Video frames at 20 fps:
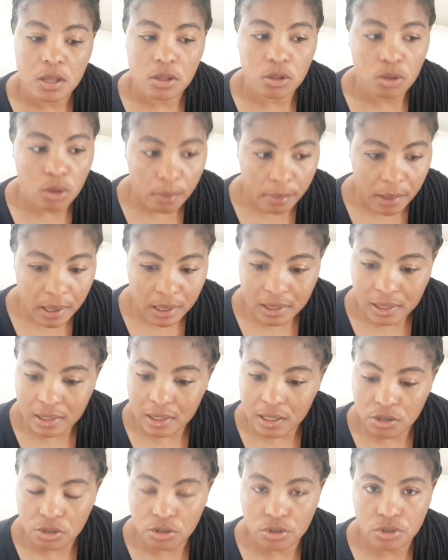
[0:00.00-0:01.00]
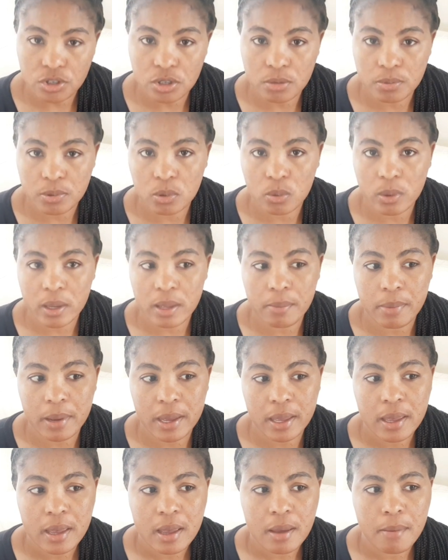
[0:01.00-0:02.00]
normal relationships
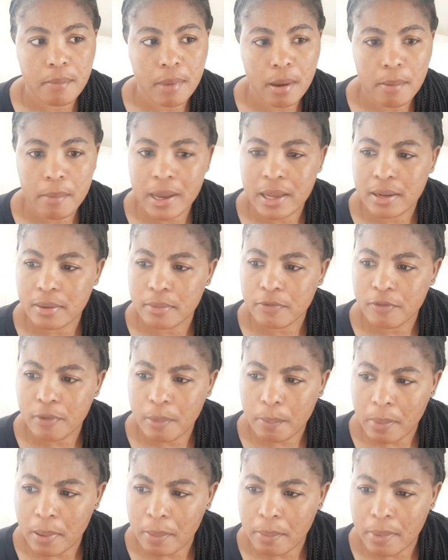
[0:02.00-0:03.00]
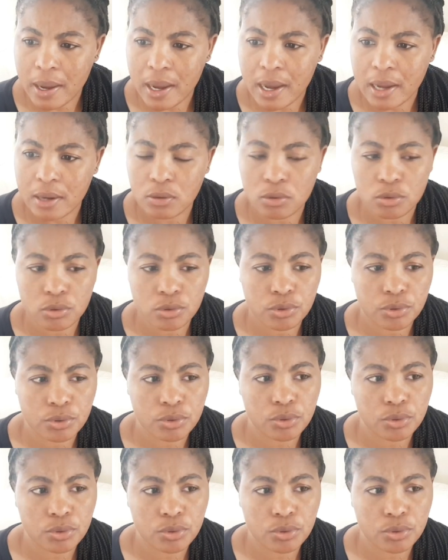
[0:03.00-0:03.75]
whereby mama and papa are not